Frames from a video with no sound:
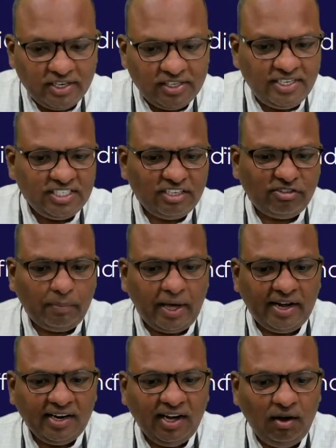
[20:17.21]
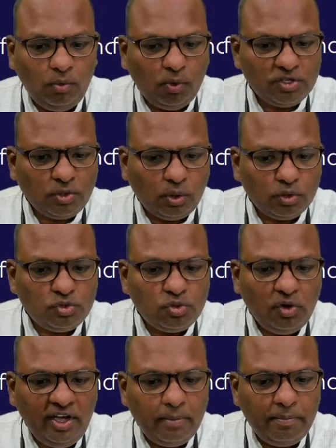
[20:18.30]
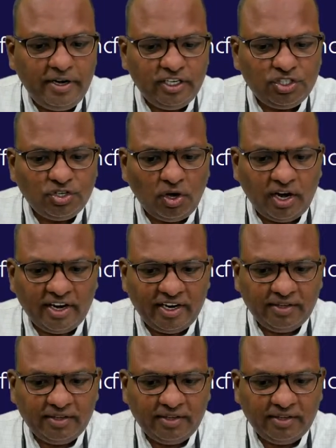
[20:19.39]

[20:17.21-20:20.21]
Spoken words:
States of America was also a British colony.